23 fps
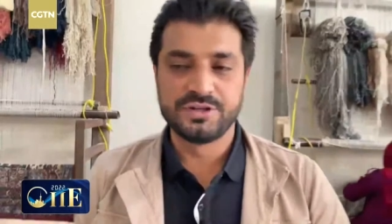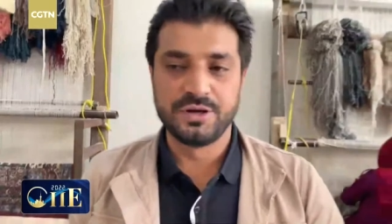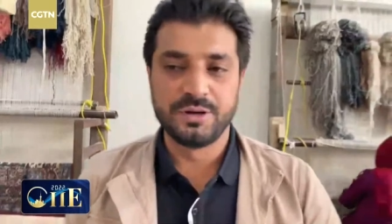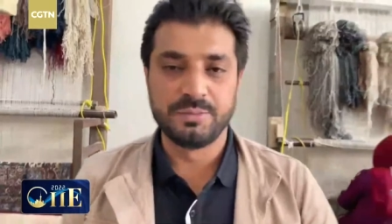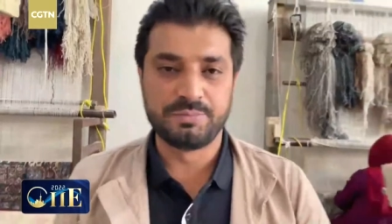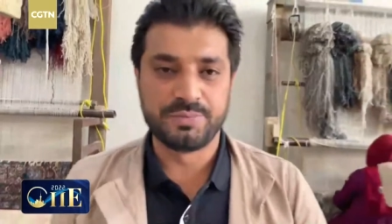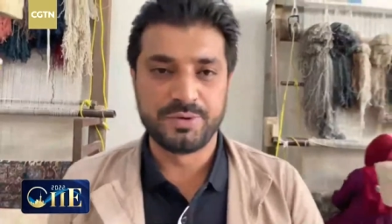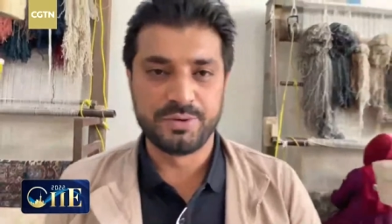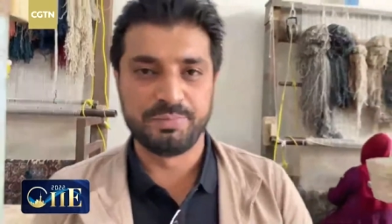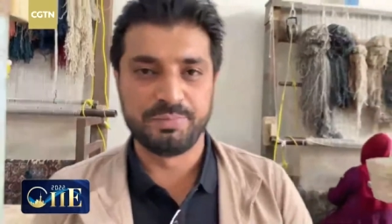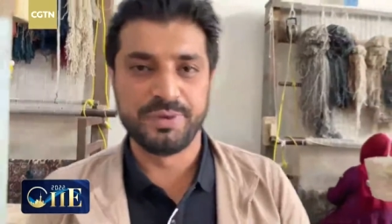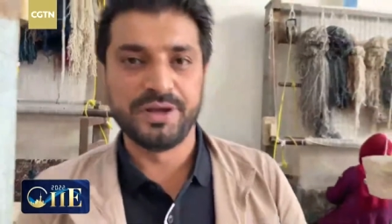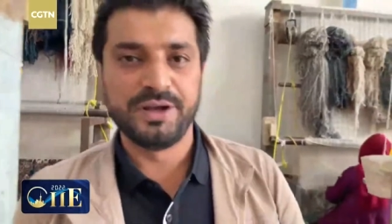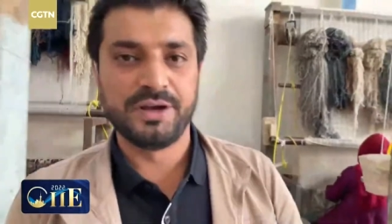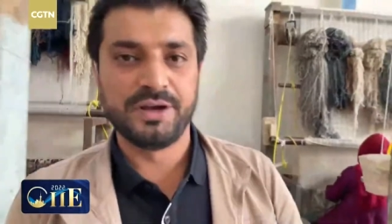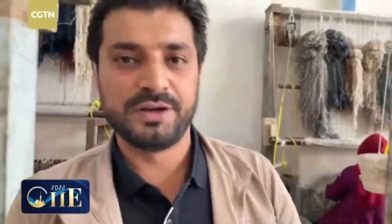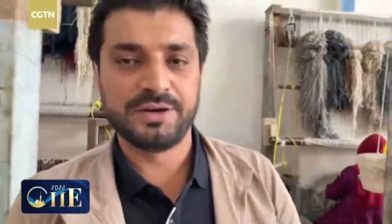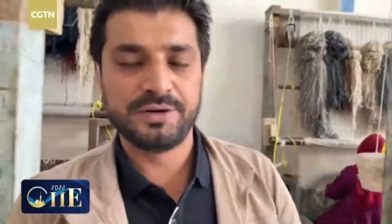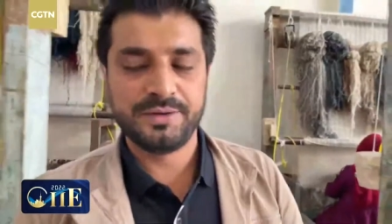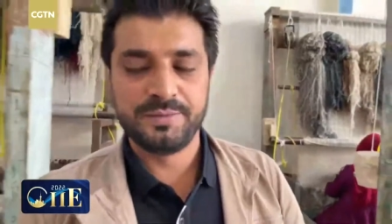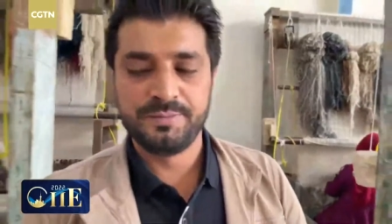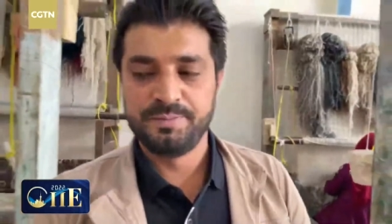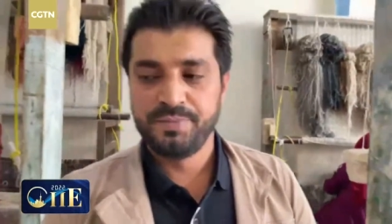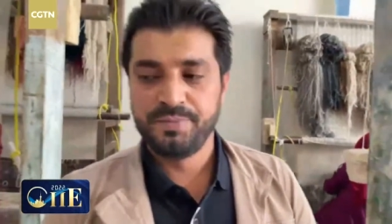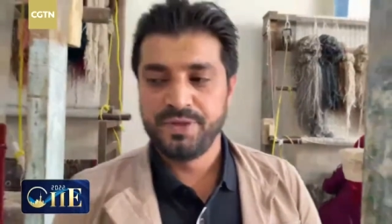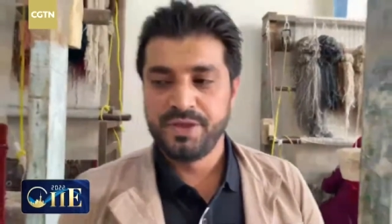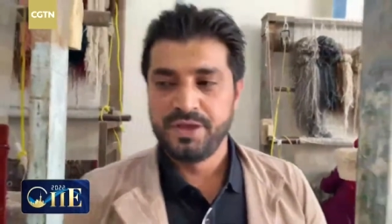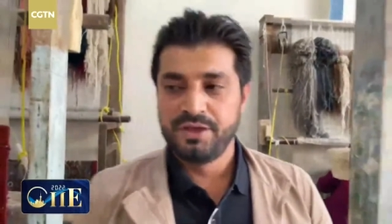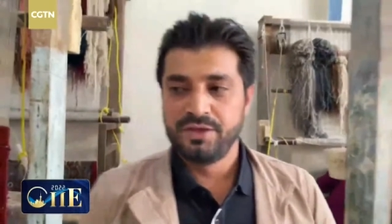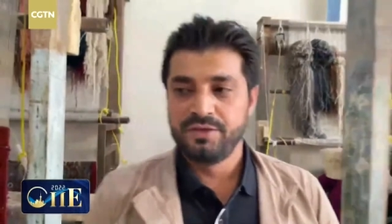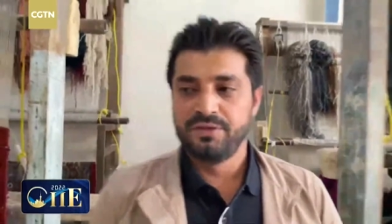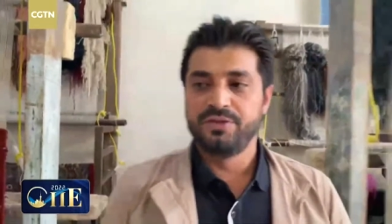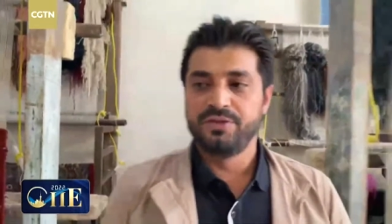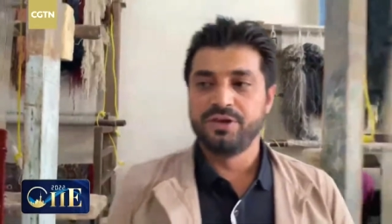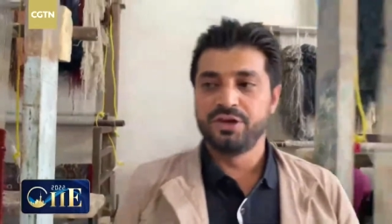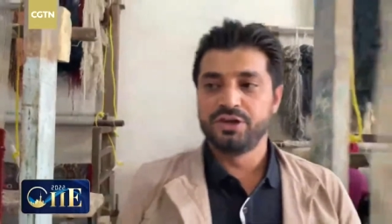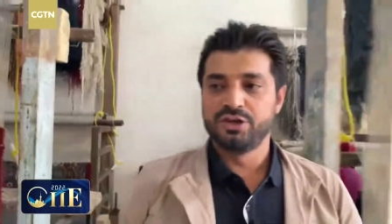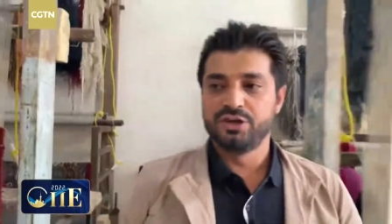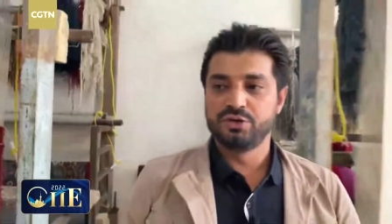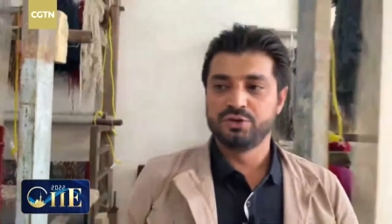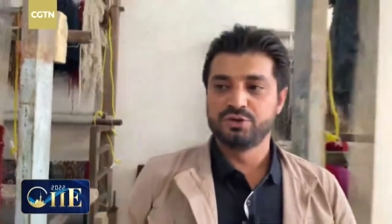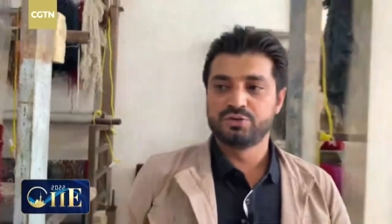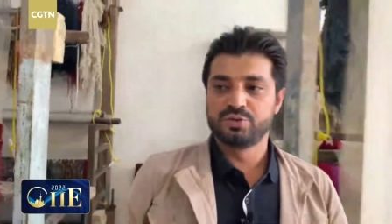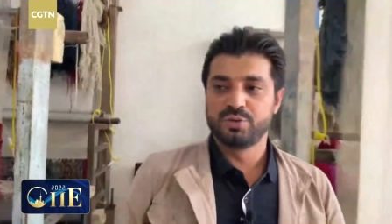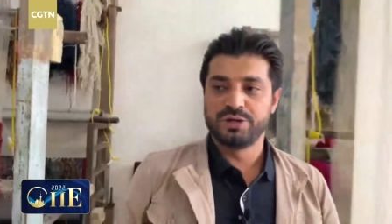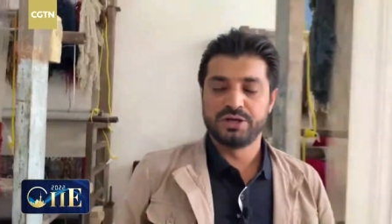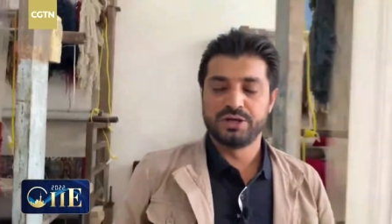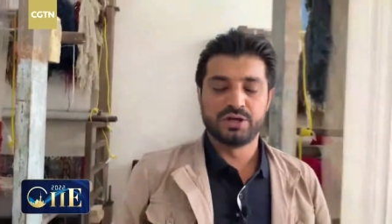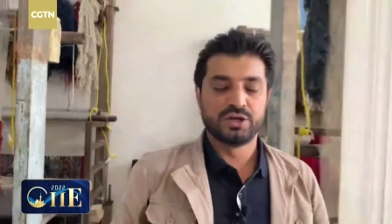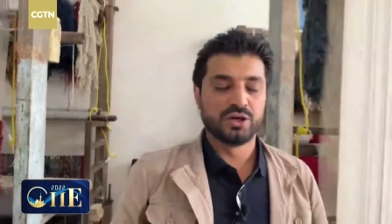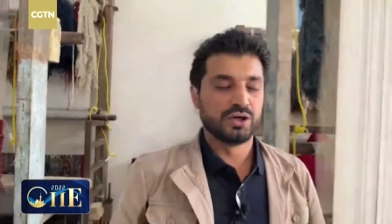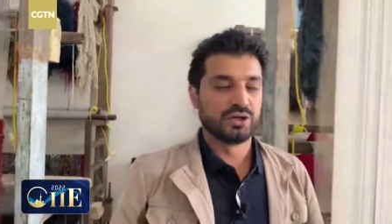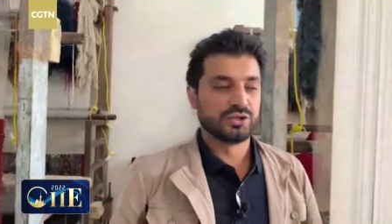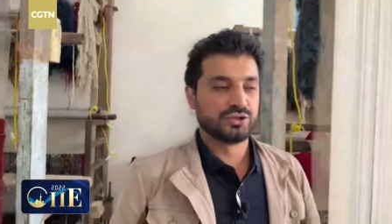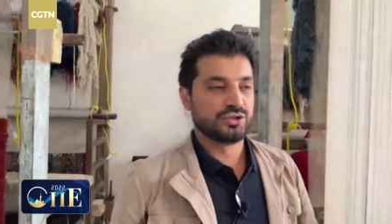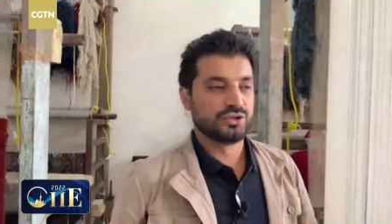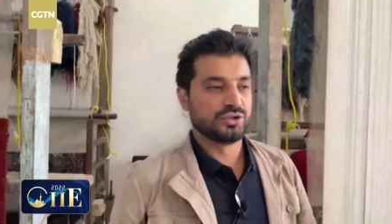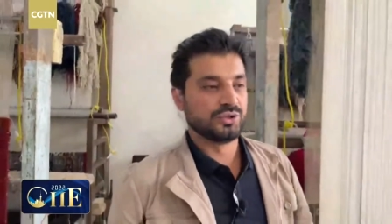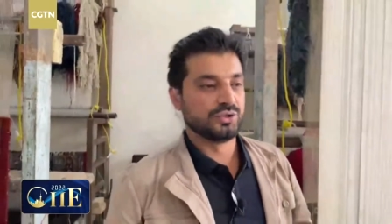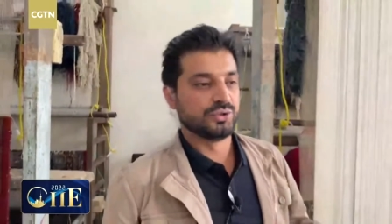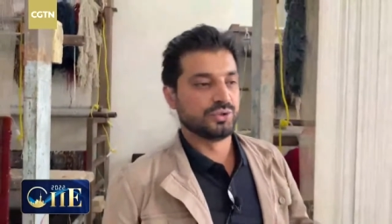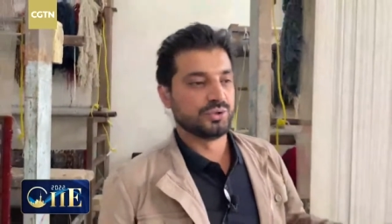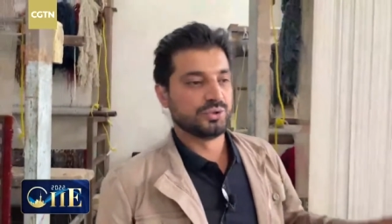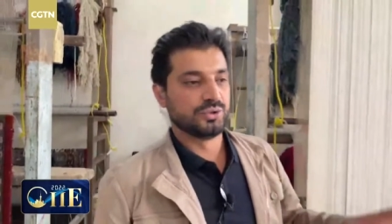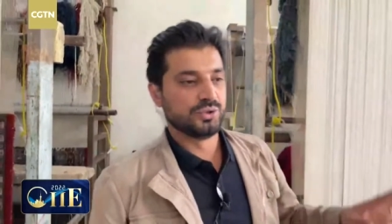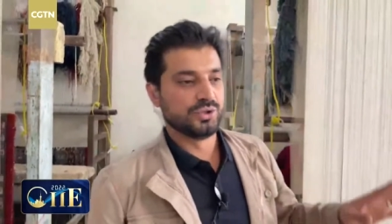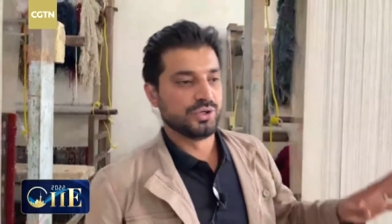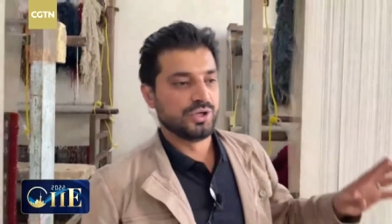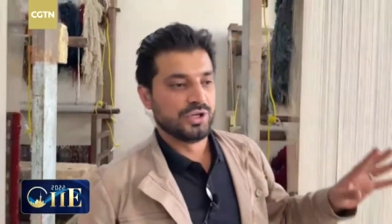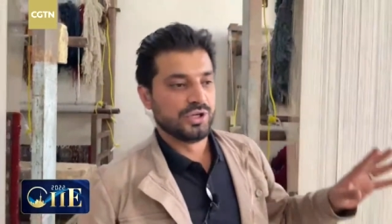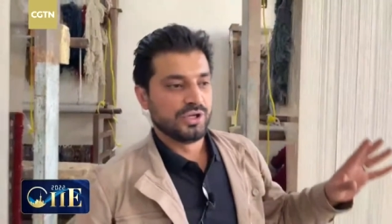are uh, prepared, they usually go to